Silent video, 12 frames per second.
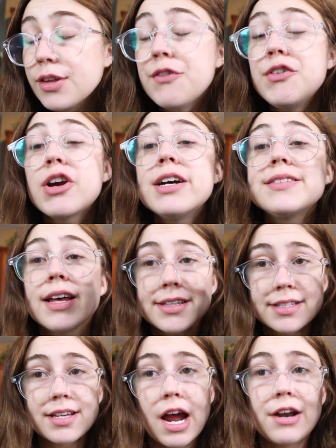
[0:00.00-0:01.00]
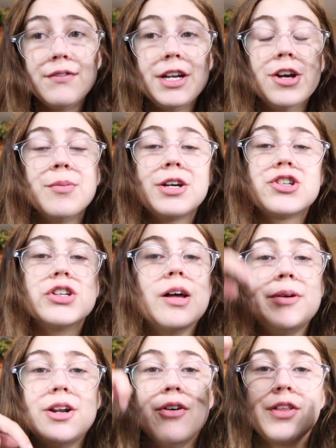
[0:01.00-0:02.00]
If you guys like this kind of video, make sure to let
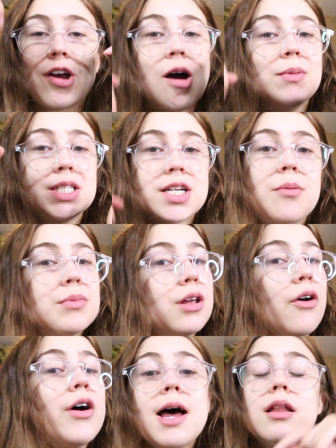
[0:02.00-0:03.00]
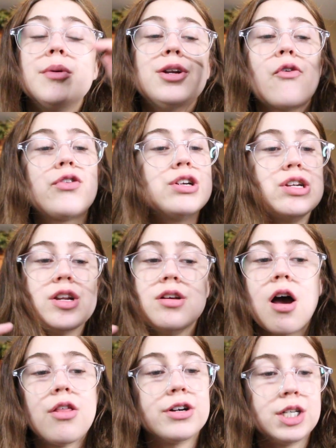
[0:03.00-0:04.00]
me know in the comments down below. And let me know if there's
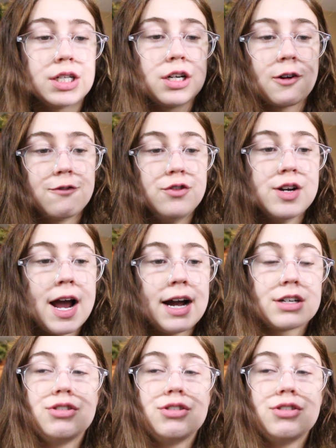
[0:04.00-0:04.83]
any other TikTok food hacks